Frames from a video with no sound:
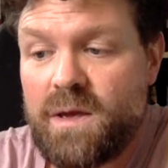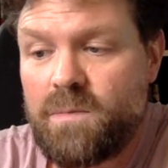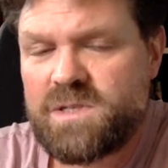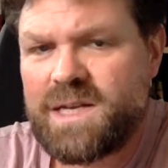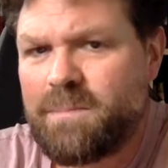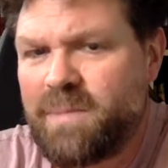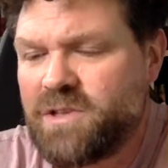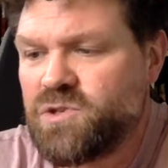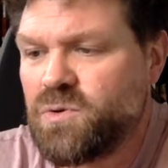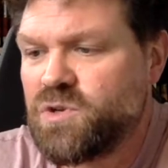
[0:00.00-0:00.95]
was lit by
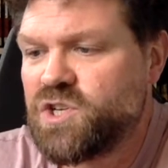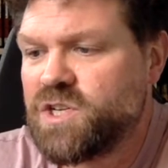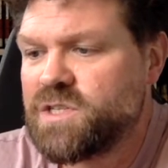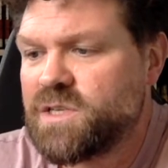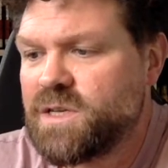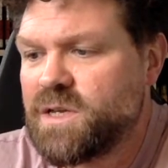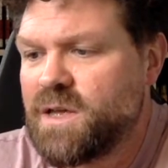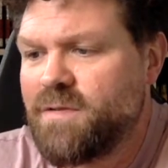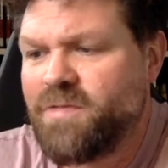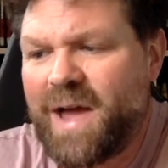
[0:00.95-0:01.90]
torches.
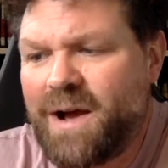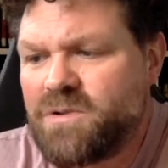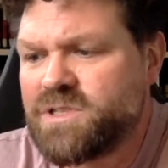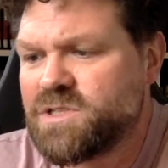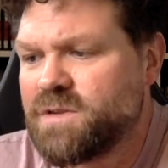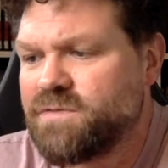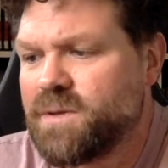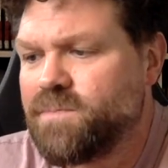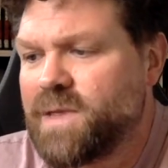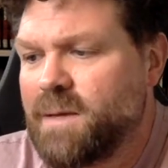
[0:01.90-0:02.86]
Thousands of
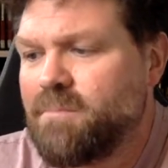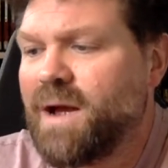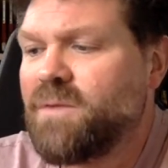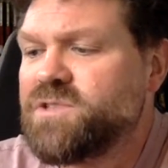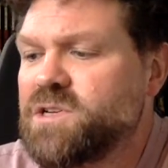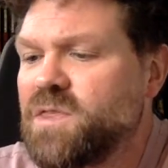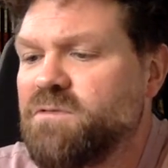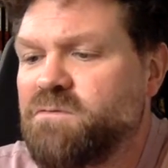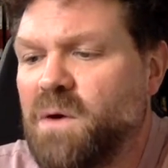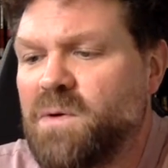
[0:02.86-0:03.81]
them, mounted on the
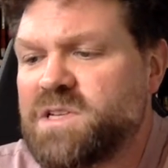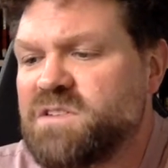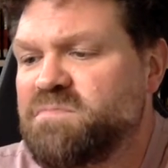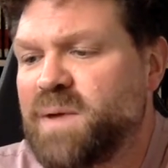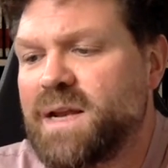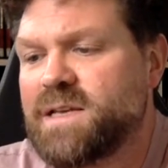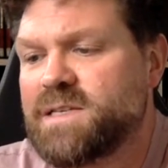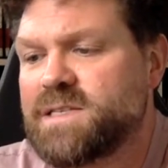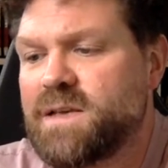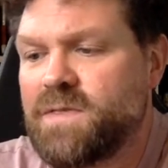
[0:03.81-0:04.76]
forest of
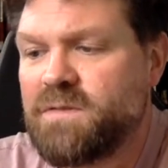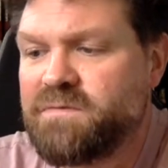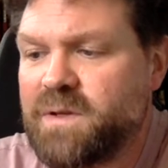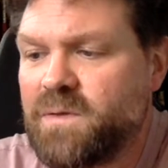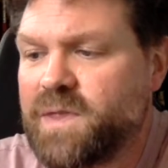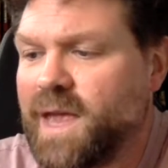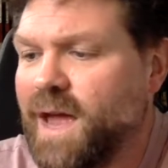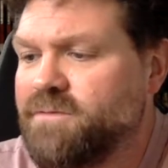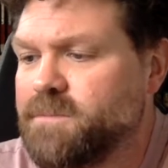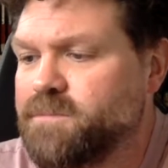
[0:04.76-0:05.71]
pillars that filled the
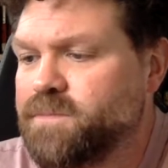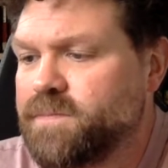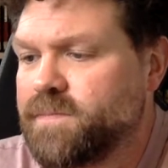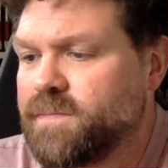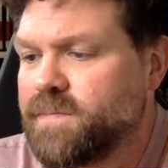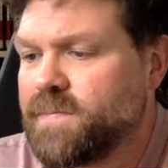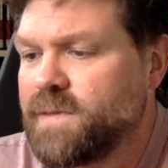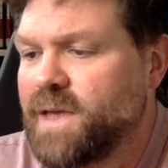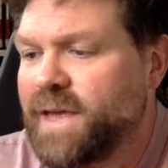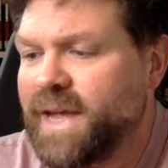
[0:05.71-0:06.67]
cavern.
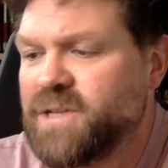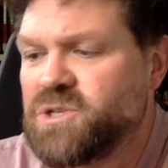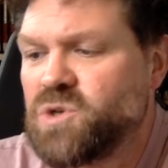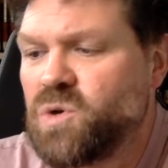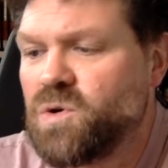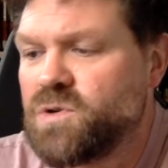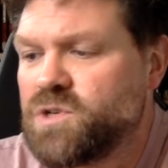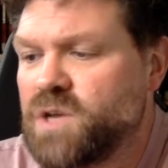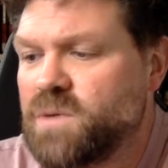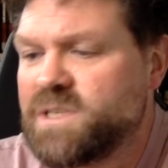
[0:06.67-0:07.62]
Each
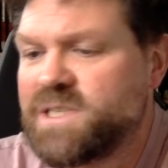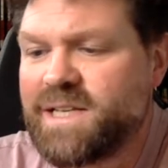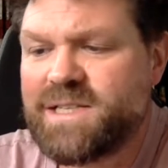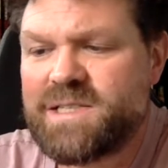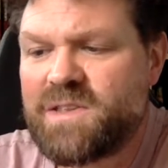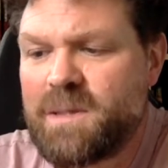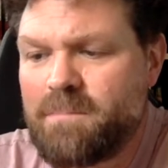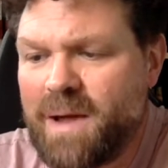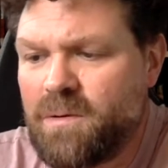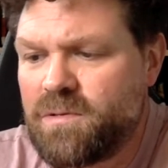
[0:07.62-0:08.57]
torch was set inside the
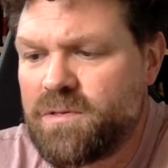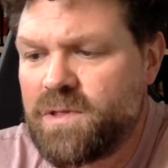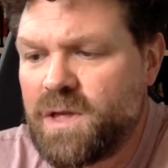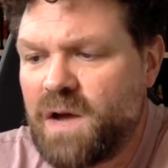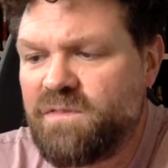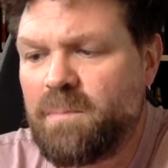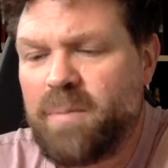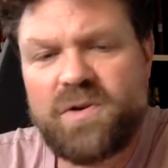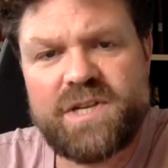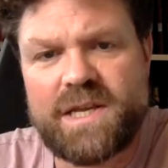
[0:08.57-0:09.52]
mouth of a
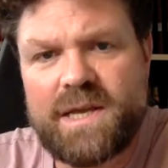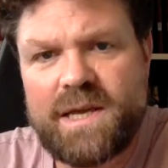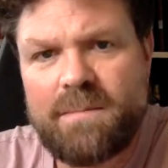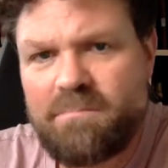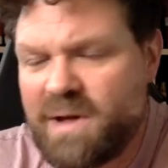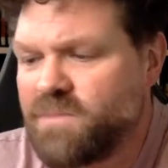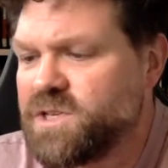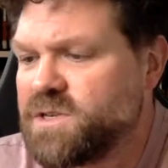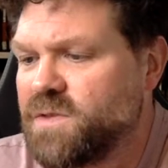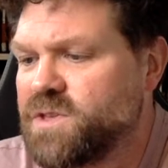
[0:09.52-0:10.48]
body
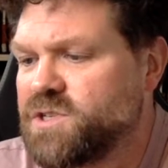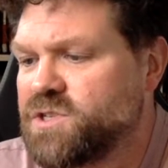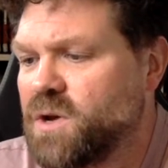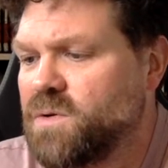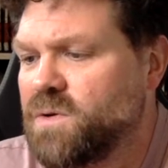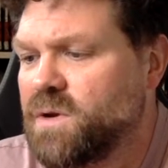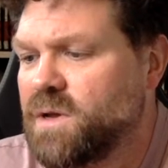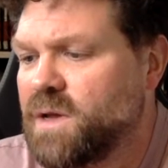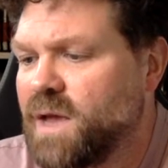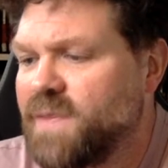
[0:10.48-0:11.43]
mounted on the stone,
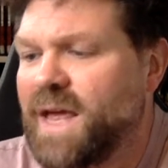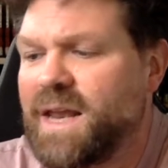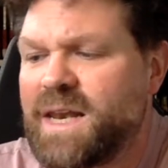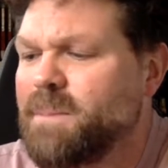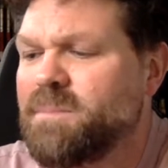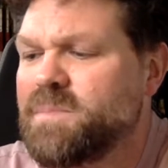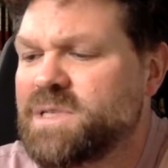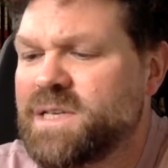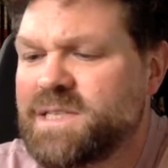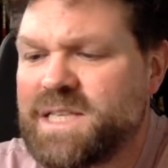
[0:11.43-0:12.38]
their
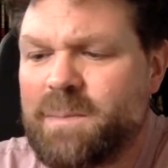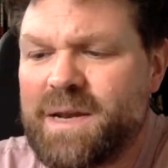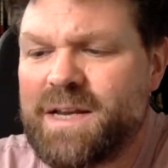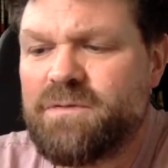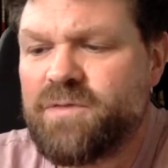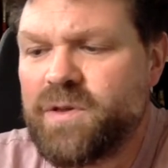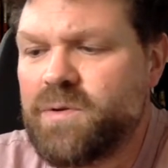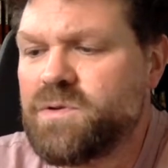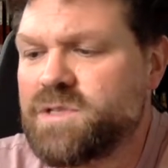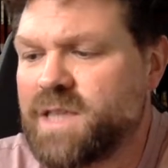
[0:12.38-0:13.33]
limbs seemingly
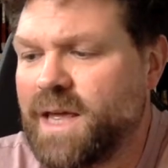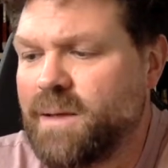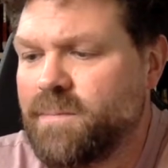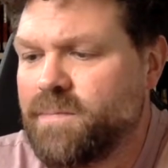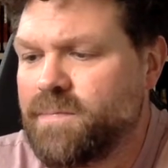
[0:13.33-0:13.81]
fused there.